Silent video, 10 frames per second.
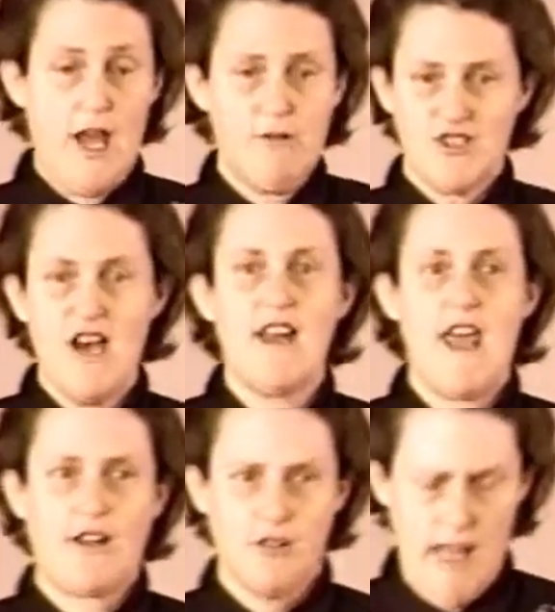I was
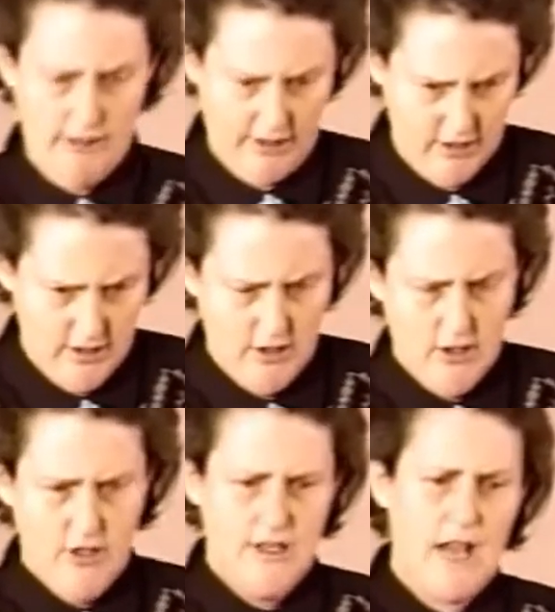not echolalic.
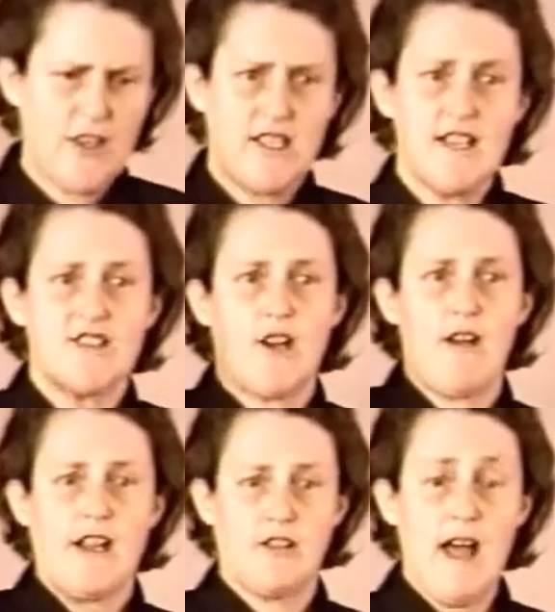Now, the kids
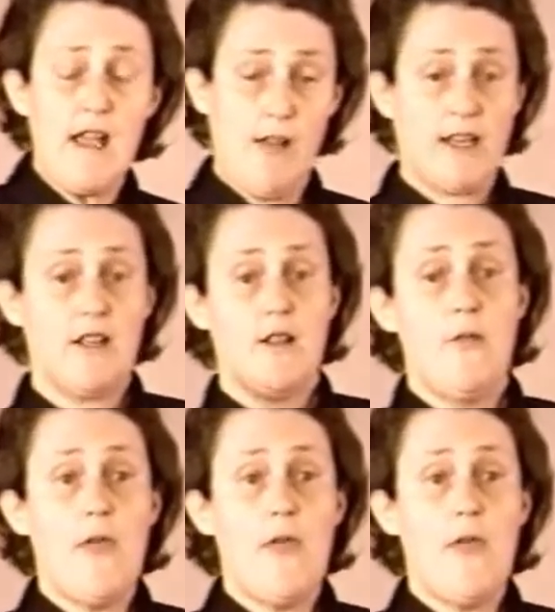that are echolalic,